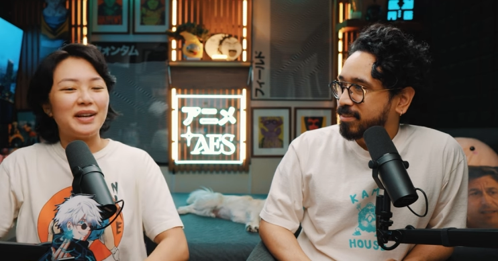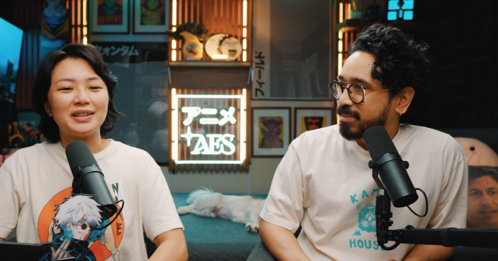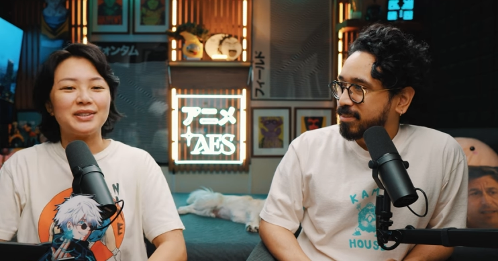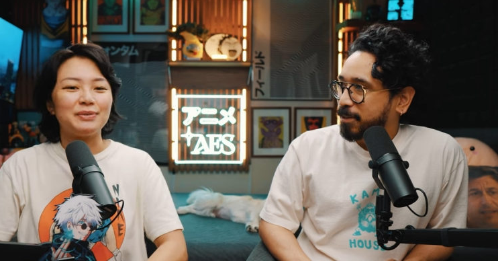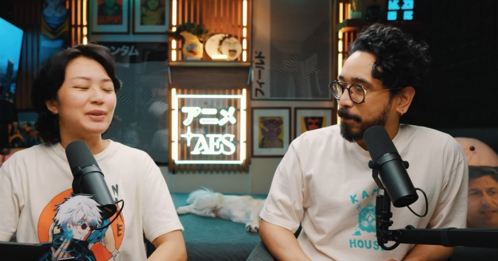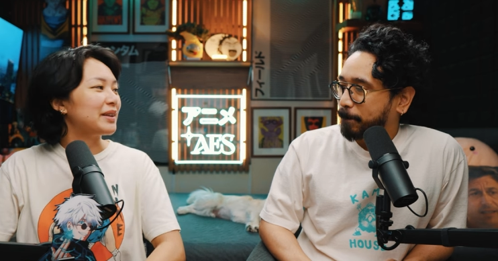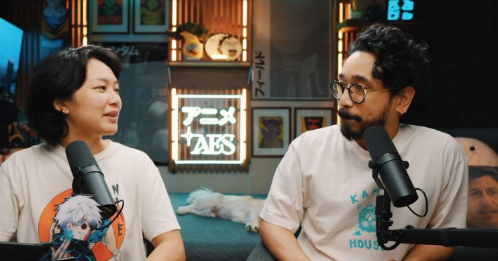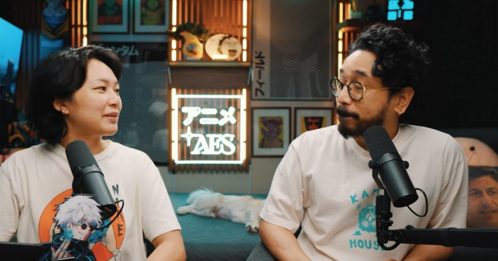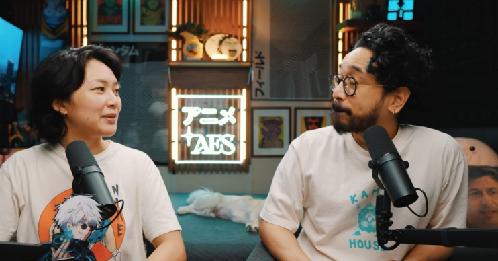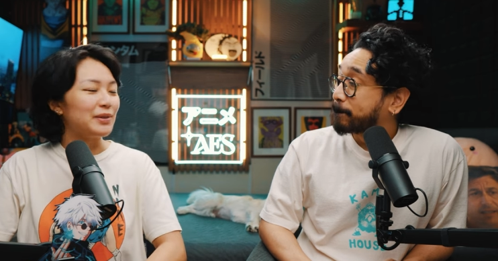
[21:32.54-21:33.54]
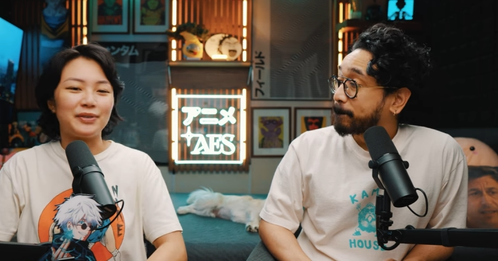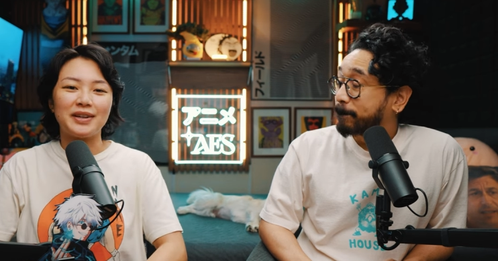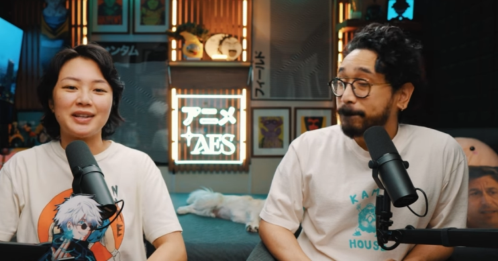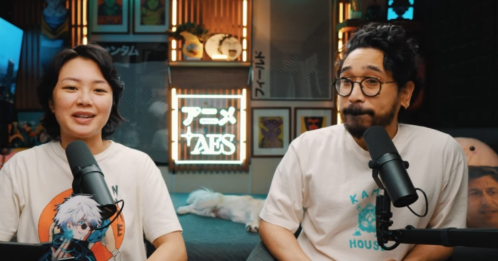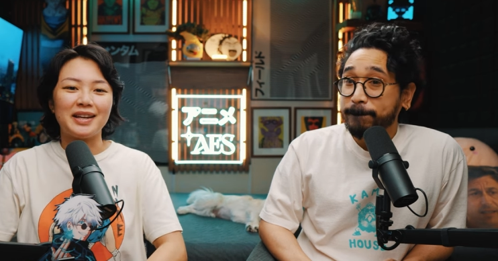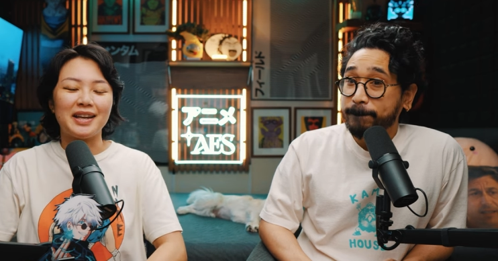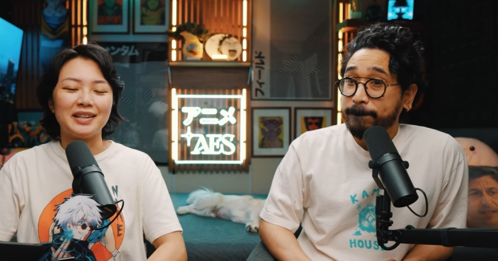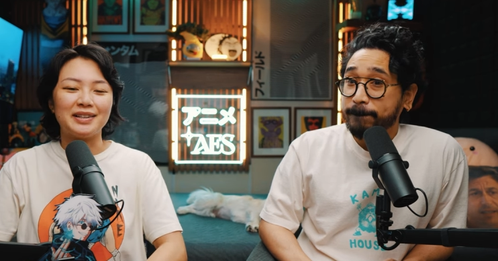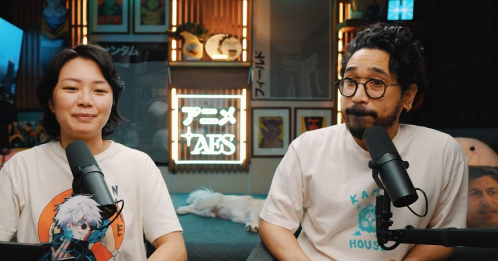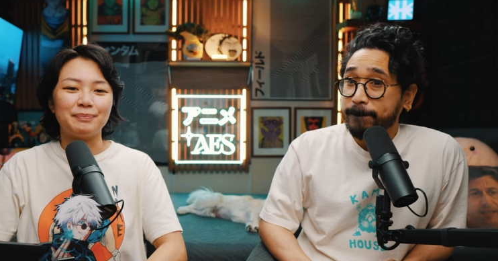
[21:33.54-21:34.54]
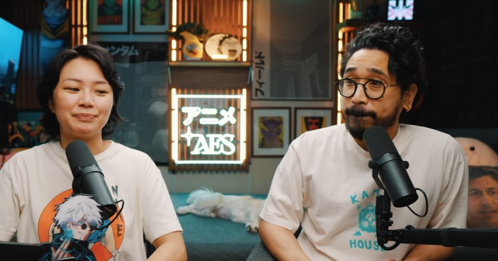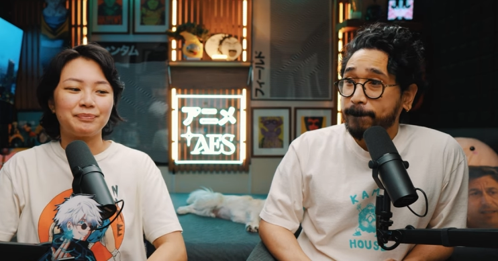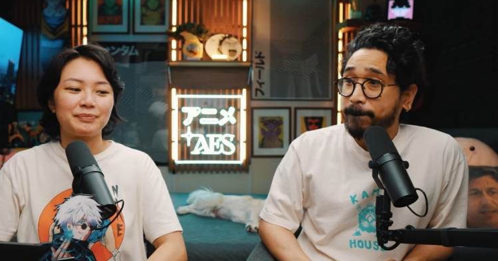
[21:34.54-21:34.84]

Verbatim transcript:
Speaker 1: actually when they're when they're fighting and um